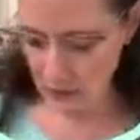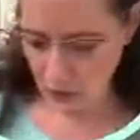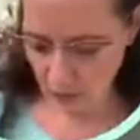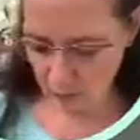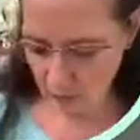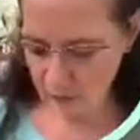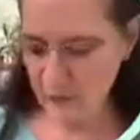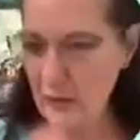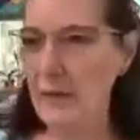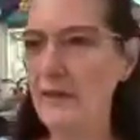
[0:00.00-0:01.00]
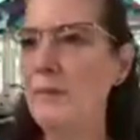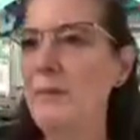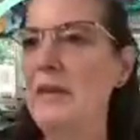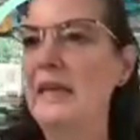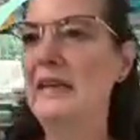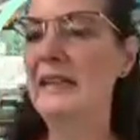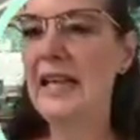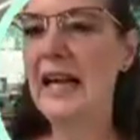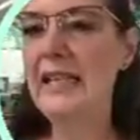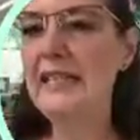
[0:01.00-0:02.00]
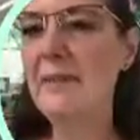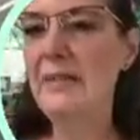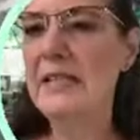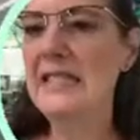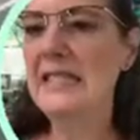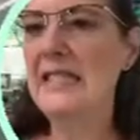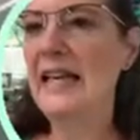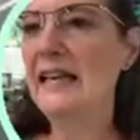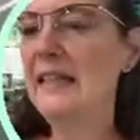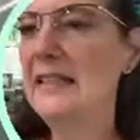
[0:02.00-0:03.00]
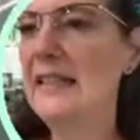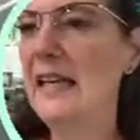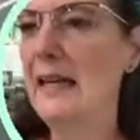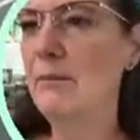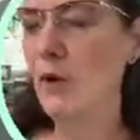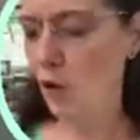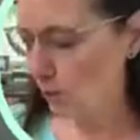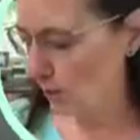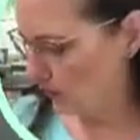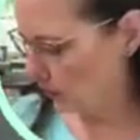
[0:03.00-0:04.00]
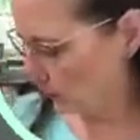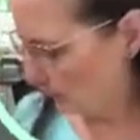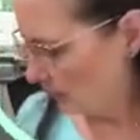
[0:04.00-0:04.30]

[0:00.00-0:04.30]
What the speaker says: talk briefly about the mini. The concept is exactly the same. Open your